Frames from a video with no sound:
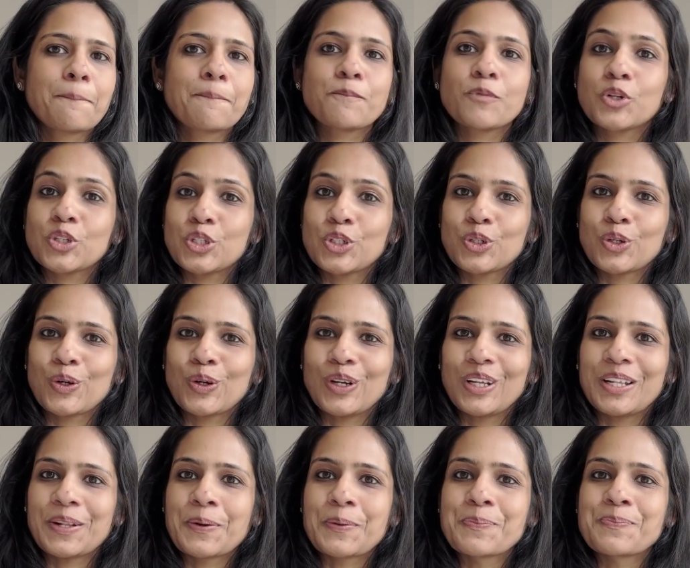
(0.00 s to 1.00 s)
what you
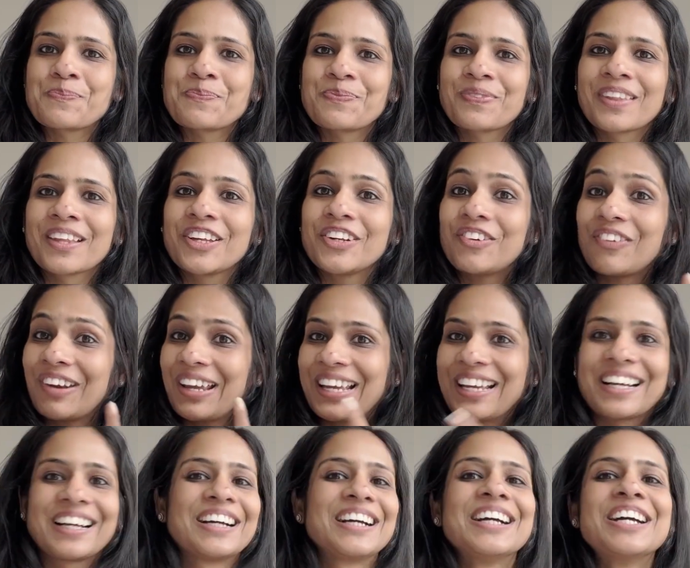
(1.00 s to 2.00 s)
call
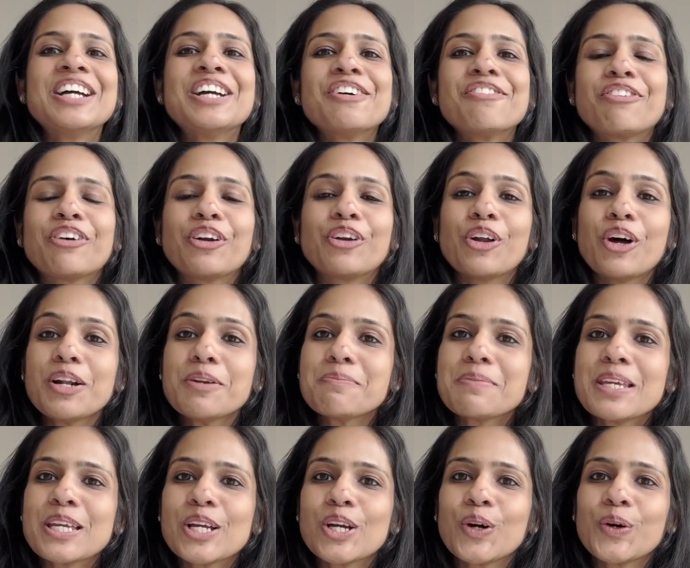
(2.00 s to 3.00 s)
trick for not
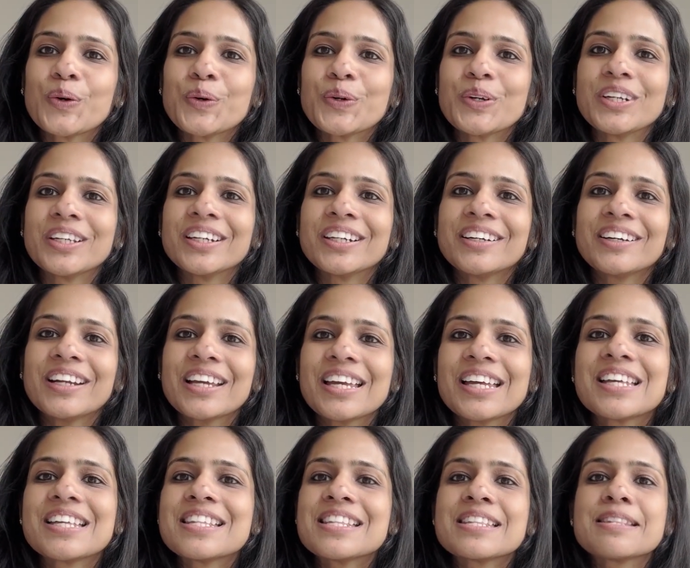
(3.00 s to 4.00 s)
being a hoarder
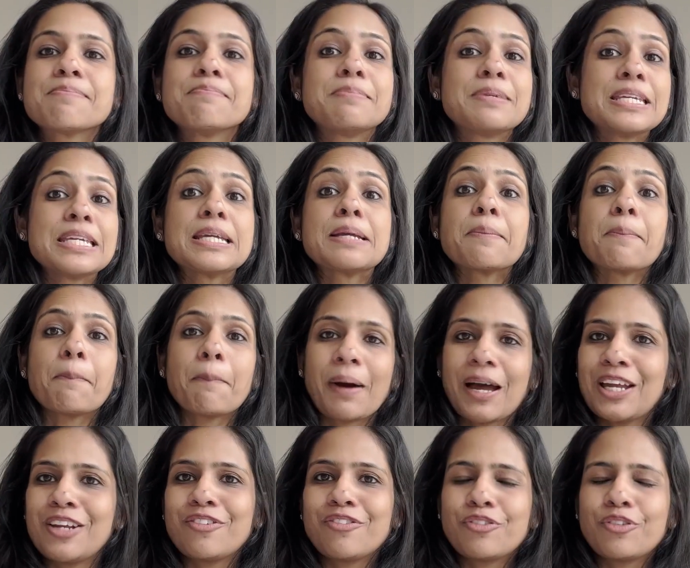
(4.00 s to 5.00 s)
is being
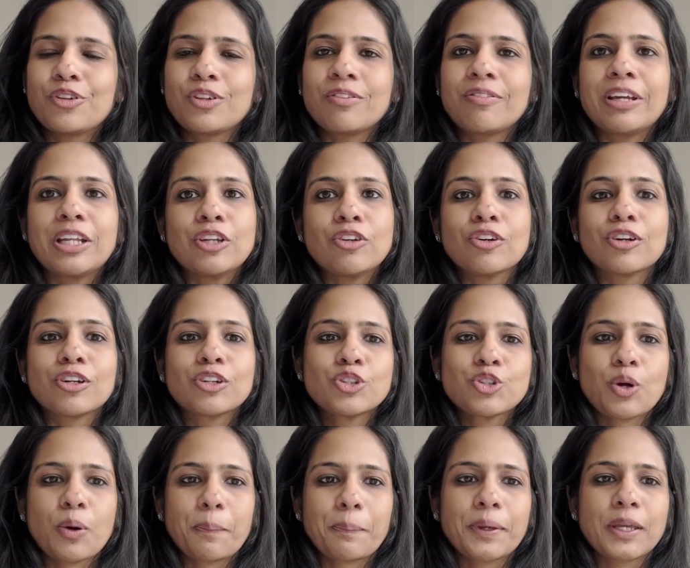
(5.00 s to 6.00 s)
mindful when you are
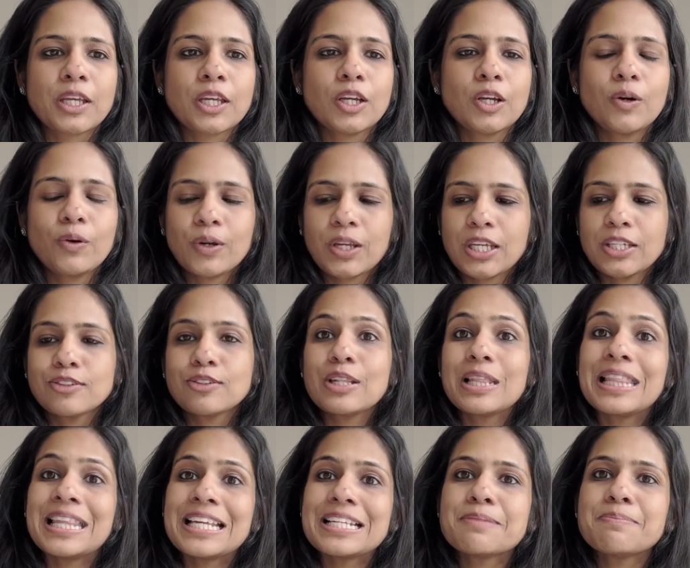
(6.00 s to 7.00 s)
shopping. Okay, so
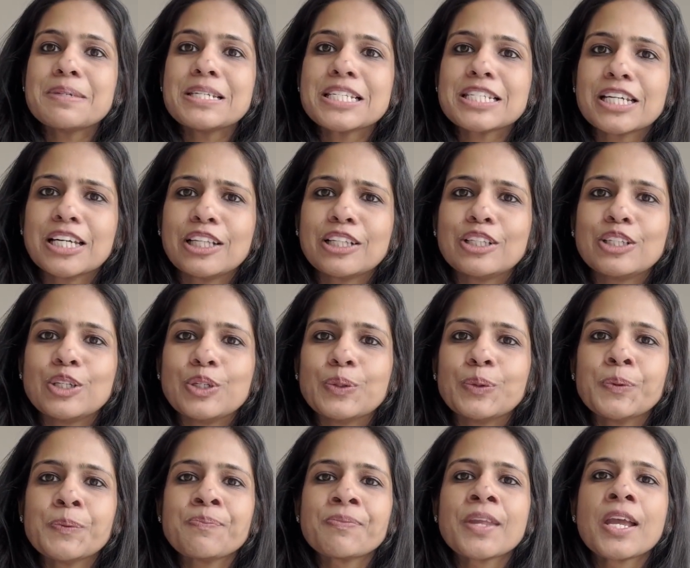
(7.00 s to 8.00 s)
let me tell
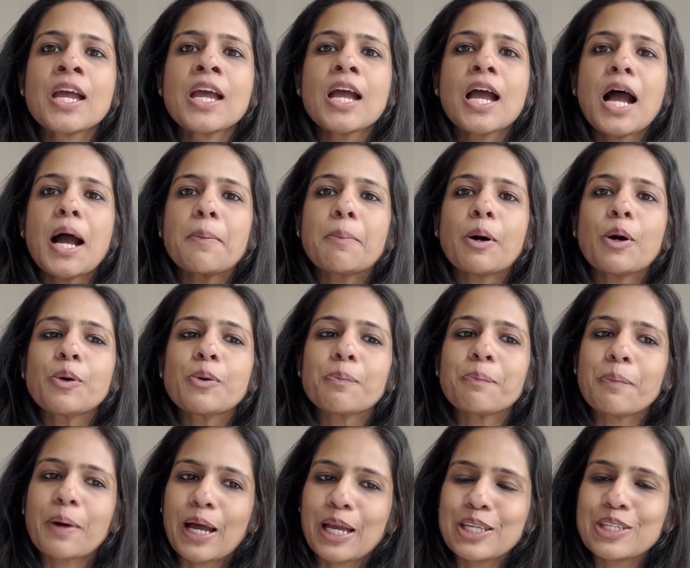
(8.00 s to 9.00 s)
you about
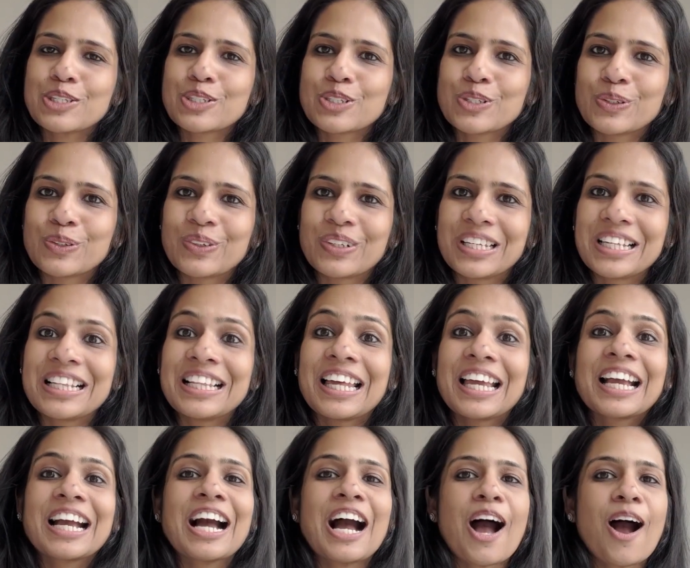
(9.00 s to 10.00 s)
my story,
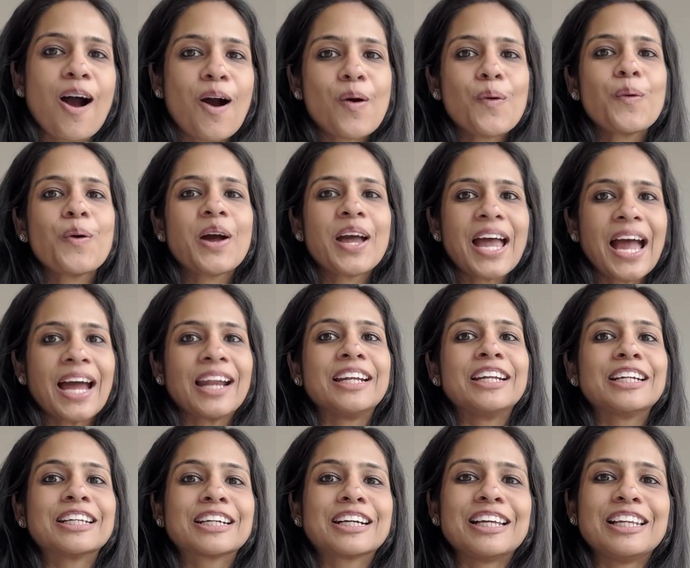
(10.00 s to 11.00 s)
like how I
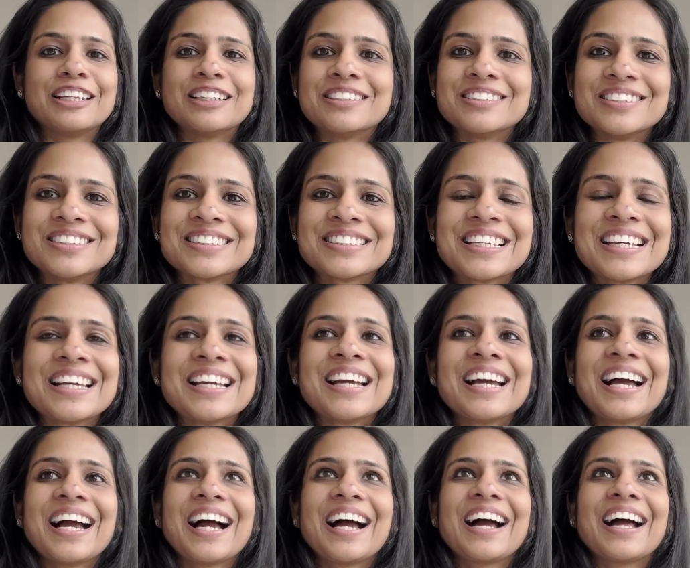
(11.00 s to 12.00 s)
added colors
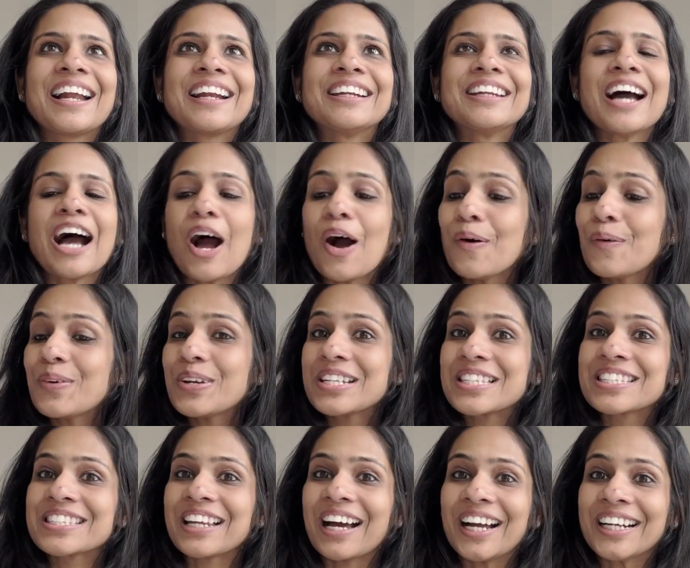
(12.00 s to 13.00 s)
and how it
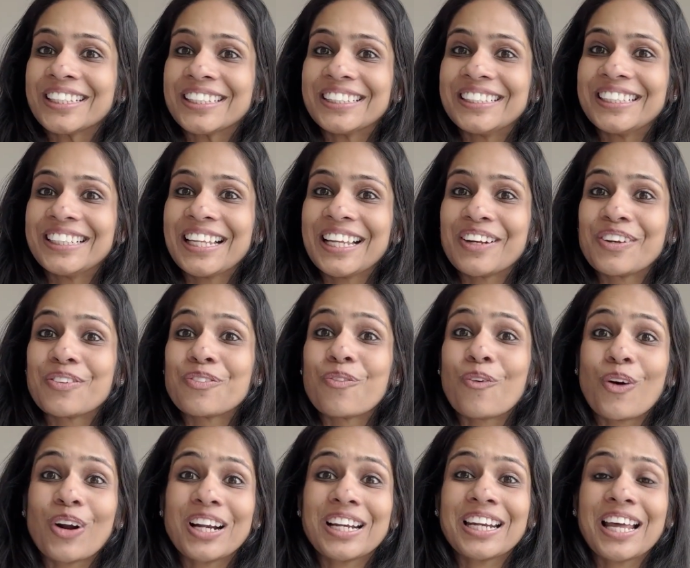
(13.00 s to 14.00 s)
started and
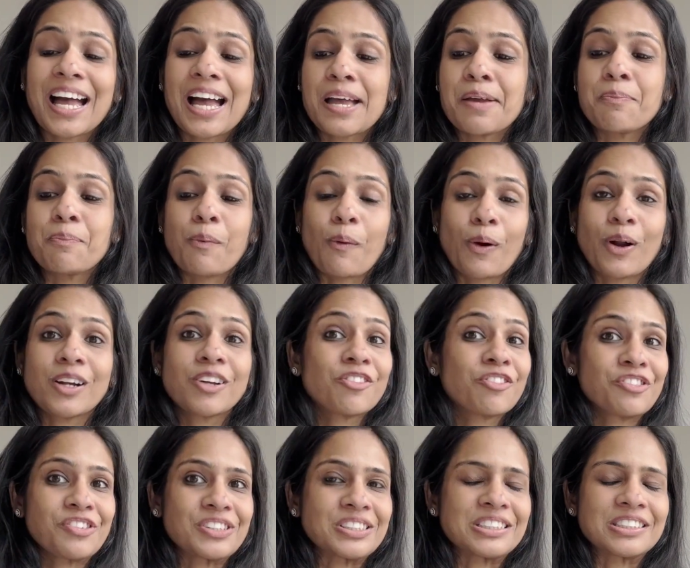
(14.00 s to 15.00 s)
what I bought
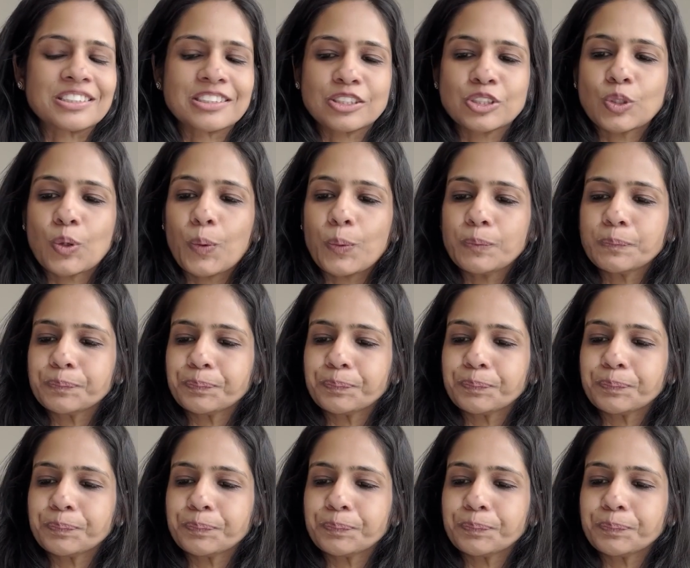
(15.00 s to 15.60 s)
first. So